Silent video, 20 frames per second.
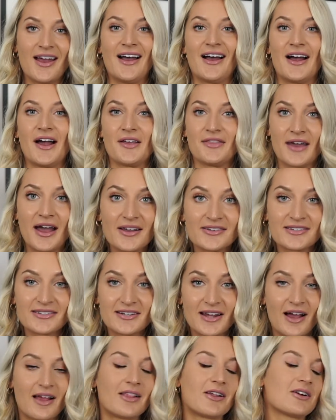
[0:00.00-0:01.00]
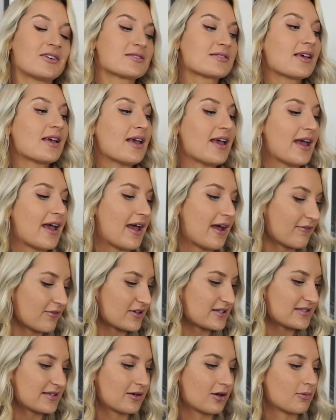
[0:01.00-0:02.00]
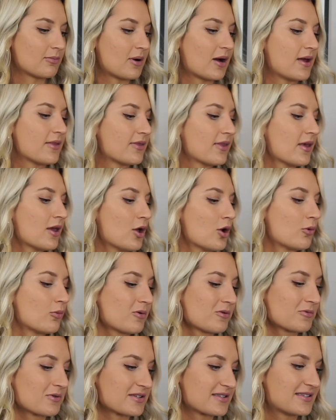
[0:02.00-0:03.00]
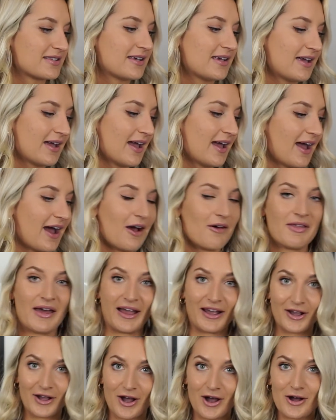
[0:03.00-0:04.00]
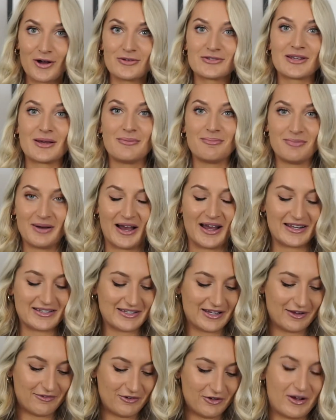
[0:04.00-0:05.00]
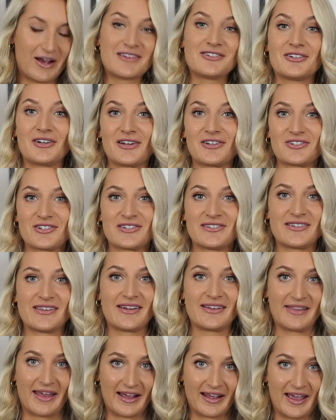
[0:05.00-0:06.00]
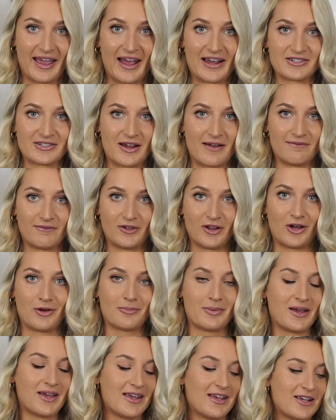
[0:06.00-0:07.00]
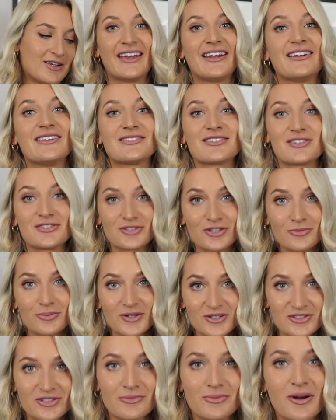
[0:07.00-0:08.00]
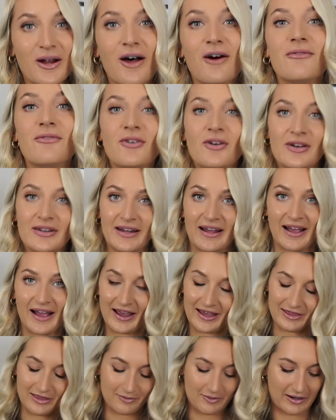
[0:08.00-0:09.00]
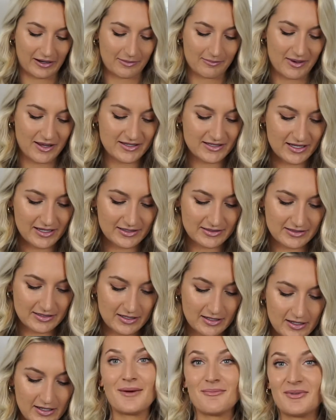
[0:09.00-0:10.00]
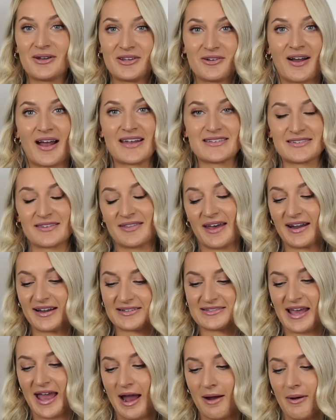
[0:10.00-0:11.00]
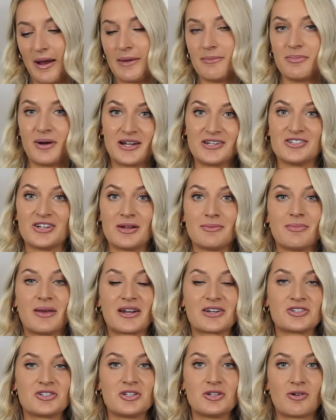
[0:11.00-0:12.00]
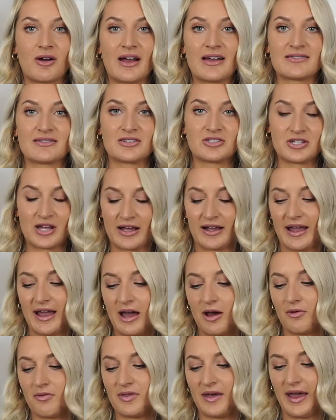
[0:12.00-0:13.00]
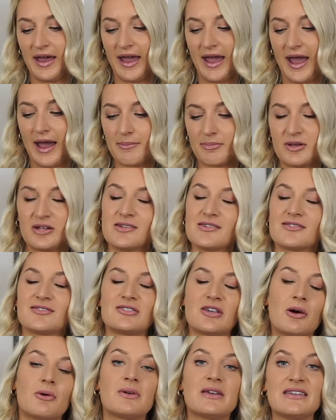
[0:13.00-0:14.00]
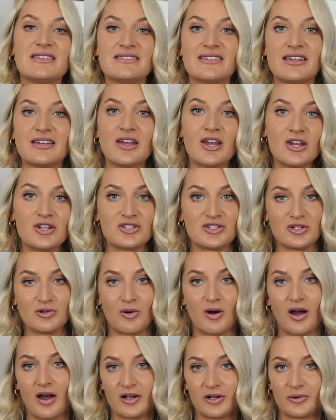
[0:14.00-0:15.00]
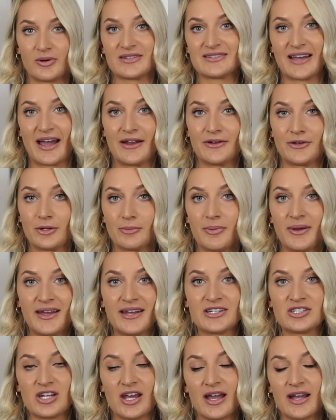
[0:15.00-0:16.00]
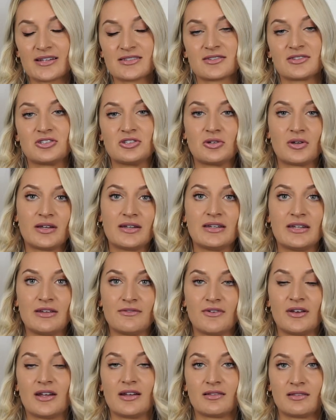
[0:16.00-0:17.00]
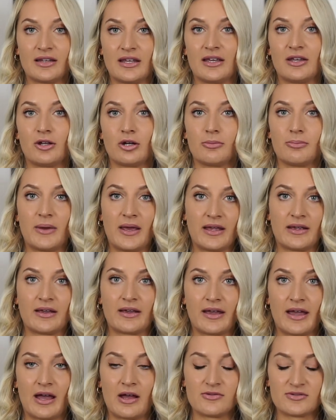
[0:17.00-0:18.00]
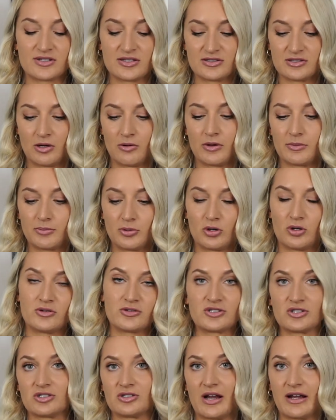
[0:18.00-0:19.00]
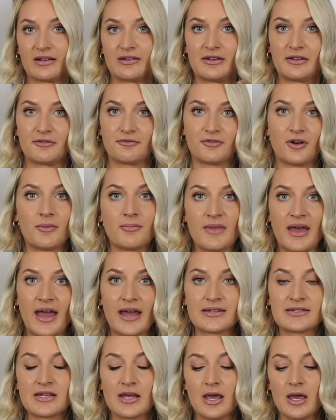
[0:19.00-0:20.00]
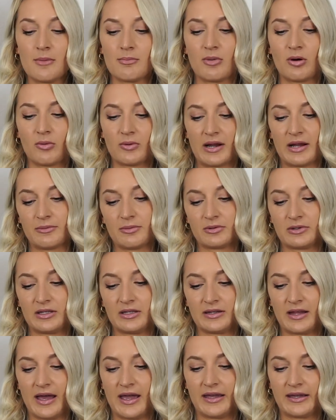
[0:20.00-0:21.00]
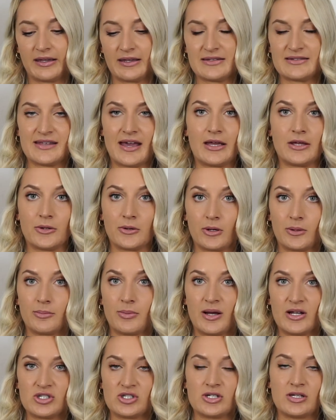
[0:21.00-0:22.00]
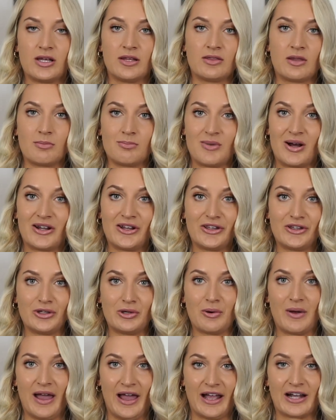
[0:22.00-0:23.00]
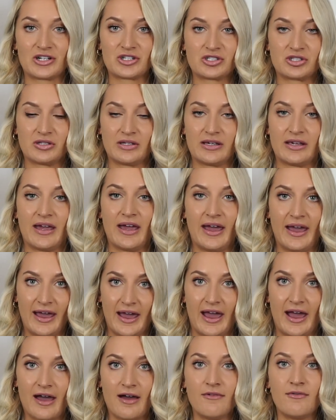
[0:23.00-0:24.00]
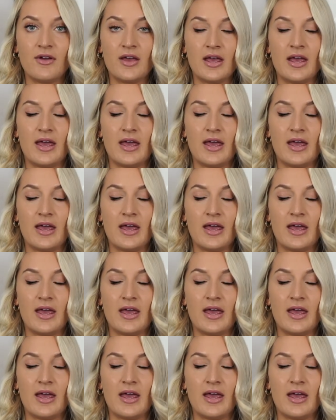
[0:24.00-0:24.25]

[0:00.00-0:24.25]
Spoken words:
$1,000 every single month. We will see how that goes, but if you guys are interested in that cash envelope, it is a super helpful and I highly recommend it. But you guys, that is how I budget. Make sure you guys check out the app. It is so easy to auto assign your paycheck. You can even link your bank accounts so it pulls directly from that. But what I really like is that you are budgeting the money you actually have